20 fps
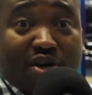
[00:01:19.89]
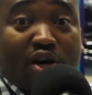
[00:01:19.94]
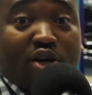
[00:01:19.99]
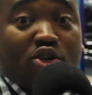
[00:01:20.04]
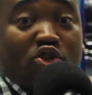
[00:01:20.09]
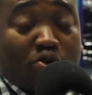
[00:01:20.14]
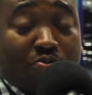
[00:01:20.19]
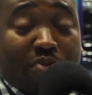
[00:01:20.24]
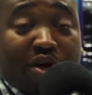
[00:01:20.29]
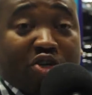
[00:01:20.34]

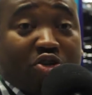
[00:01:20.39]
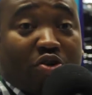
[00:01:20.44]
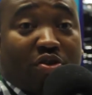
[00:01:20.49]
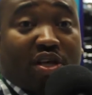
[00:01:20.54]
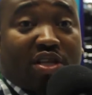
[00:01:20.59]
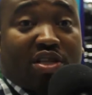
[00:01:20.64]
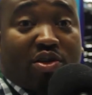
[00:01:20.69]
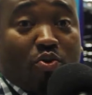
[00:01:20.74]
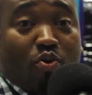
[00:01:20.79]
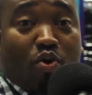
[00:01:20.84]
to make sure
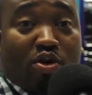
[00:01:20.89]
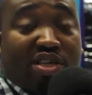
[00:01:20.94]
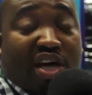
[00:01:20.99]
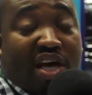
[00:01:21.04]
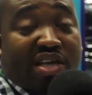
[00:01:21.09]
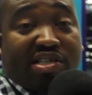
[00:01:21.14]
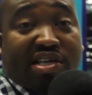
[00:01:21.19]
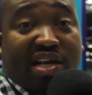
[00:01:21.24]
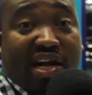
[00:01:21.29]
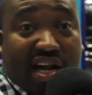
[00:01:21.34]
that the water
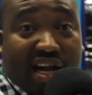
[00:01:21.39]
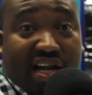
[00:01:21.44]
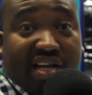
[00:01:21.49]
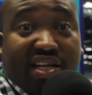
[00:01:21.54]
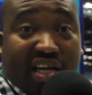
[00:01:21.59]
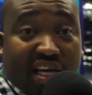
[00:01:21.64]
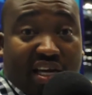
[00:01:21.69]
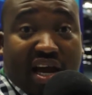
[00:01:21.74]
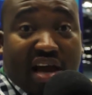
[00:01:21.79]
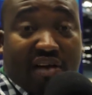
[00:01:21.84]
is clean
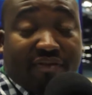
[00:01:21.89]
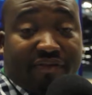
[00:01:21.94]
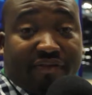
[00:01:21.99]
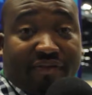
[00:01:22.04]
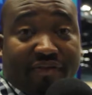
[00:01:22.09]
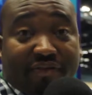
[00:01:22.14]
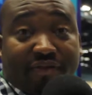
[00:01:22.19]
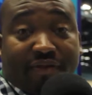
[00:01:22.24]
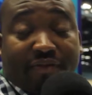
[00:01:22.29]
enough.